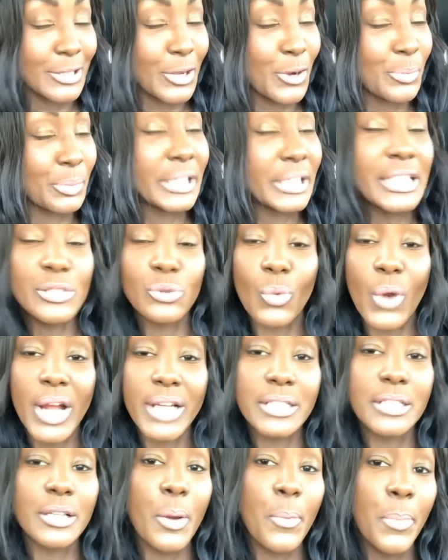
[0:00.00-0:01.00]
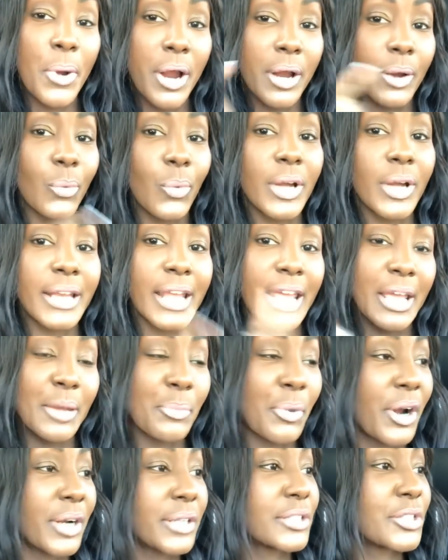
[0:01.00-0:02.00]
So please watch part 1
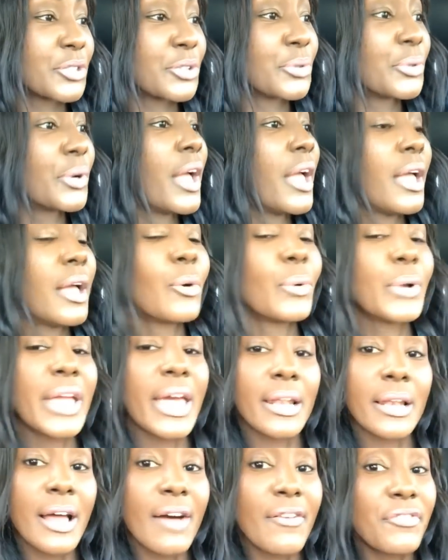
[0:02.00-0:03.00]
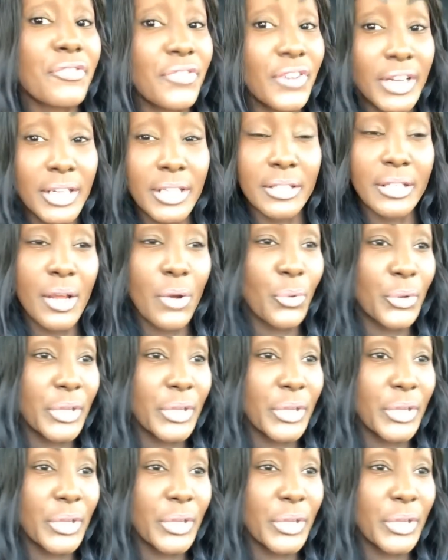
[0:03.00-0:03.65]
and part 2. We had a lot of fun.